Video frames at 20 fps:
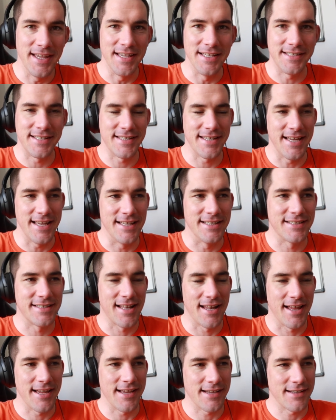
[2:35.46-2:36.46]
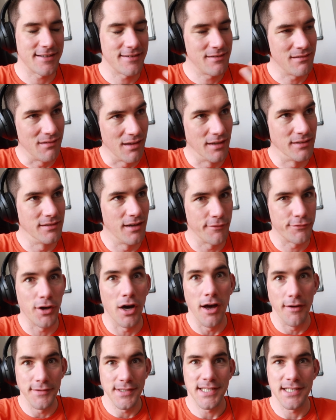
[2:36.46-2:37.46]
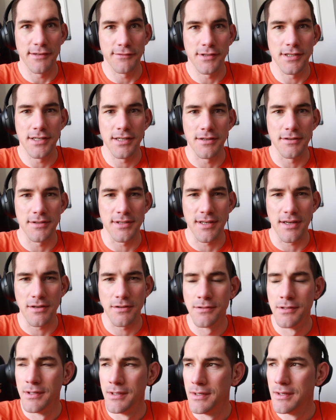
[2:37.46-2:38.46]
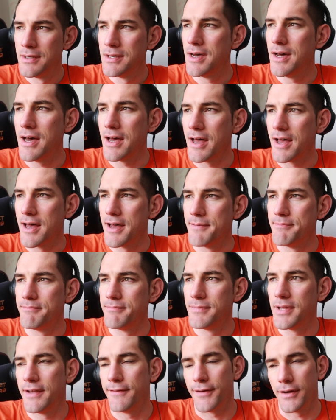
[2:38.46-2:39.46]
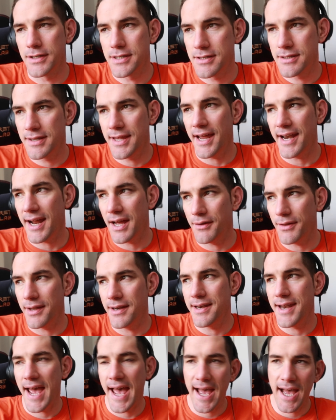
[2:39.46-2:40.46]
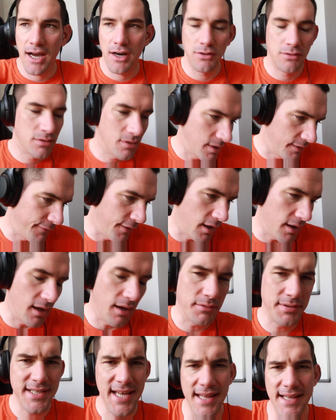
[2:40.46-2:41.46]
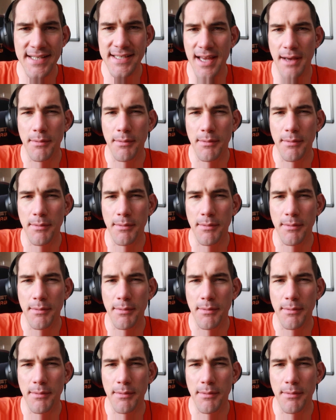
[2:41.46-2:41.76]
It's like, you know, I've got other stuff to do, so if I get out there now, I'll set this